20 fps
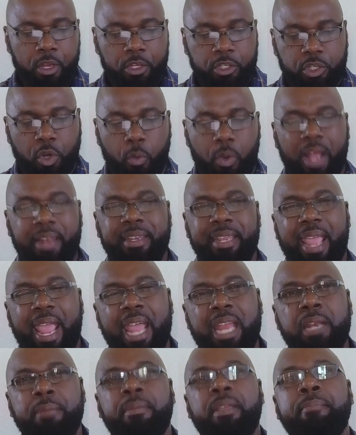So what the
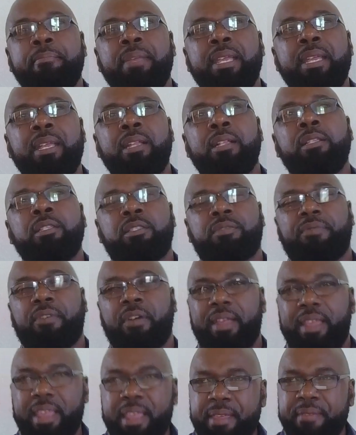enemy means
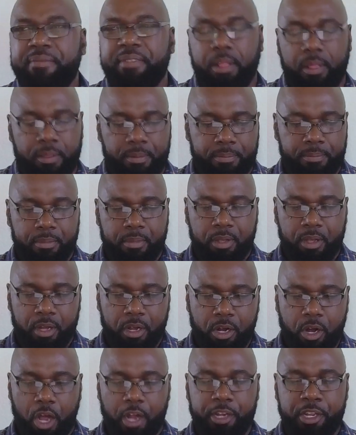for evil,
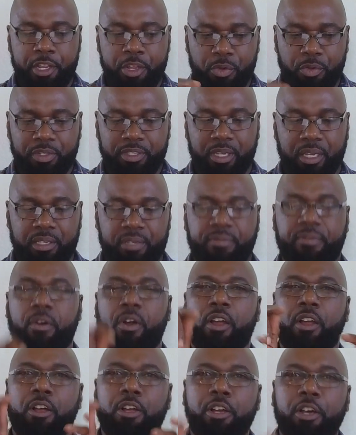God uses
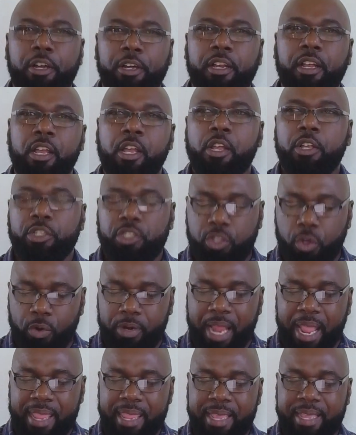for good, so
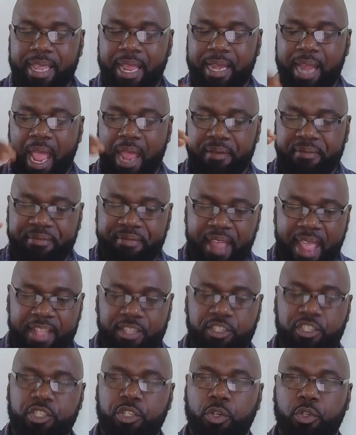that he can
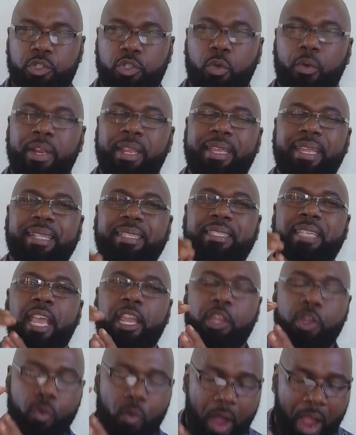advance you, so he can
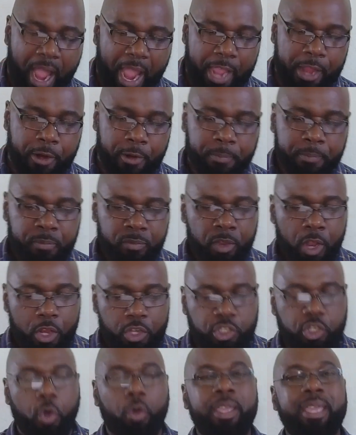take you higher,
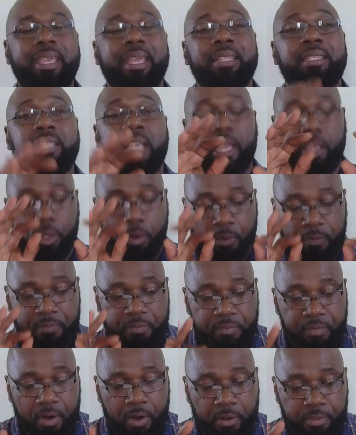so he can take
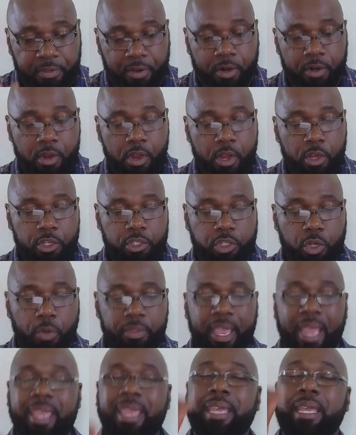you further, so
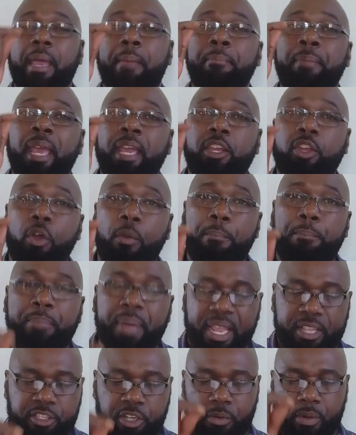that he can make you
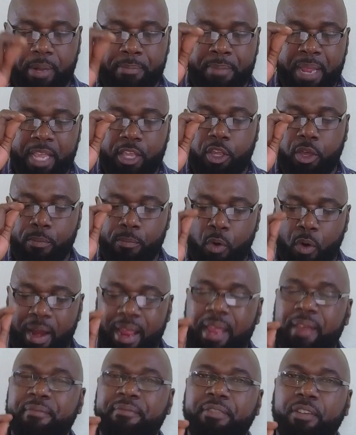better and make you
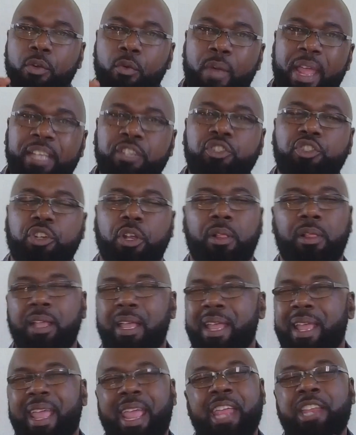more influential
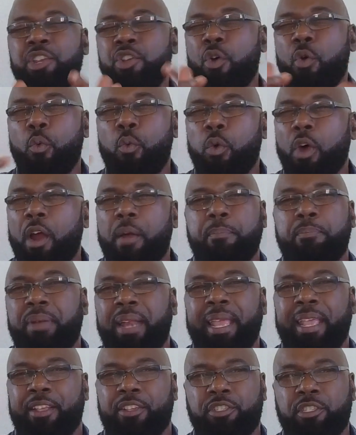in your
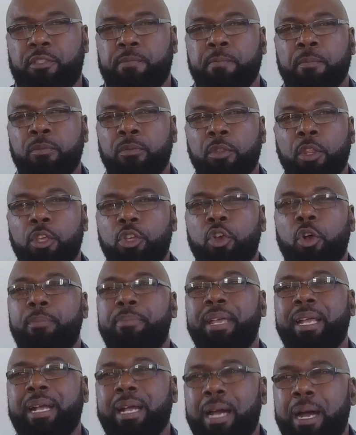workplace. You'll
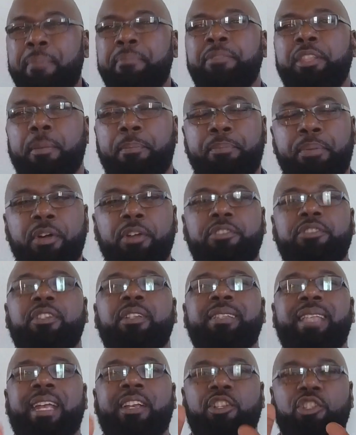become the
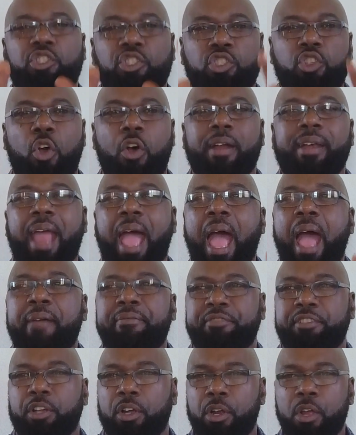person that is sought
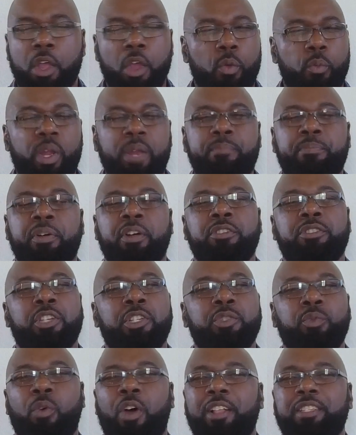after. When
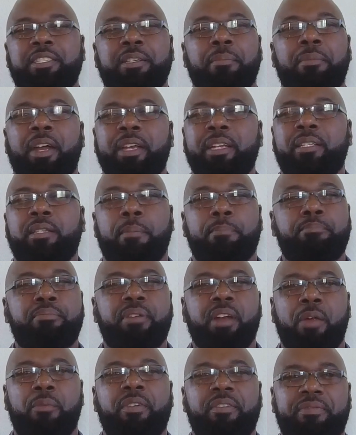persons want somebody to
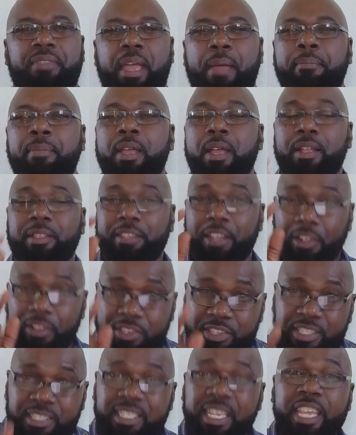pray with them, they'll
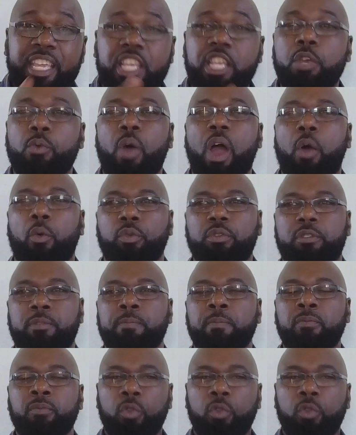seek you out.